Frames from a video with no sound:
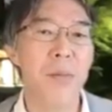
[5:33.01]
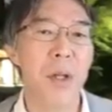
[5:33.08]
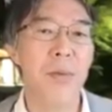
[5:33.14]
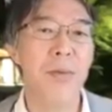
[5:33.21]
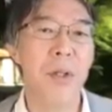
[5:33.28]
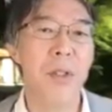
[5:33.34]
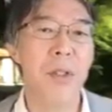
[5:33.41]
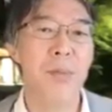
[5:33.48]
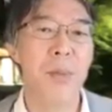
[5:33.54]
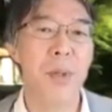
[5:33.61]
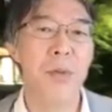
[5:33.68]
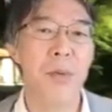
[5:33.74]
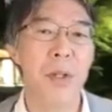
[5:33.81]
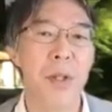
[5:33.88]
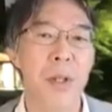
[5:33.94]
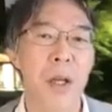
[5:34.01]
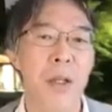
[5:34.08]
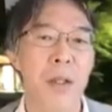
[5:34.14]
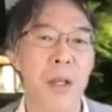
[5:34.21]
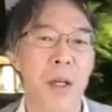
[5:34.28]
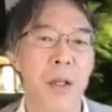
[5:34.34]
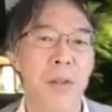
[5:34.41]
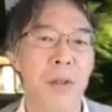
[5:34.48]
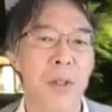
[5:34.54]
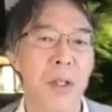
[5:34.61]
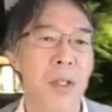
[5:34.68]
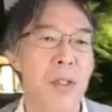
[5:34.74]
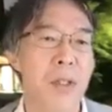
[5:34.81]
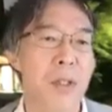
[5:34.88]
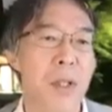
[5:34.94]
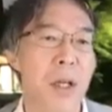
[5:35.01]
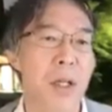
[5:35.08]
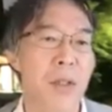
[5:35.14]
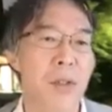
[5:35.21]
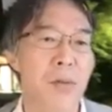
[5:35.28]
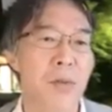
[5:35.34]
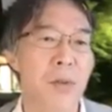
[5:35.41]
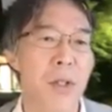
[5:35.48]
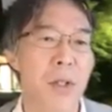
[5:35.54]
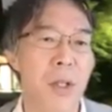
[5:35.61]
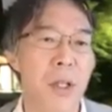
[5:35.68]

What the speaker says: difference between the AKLT states with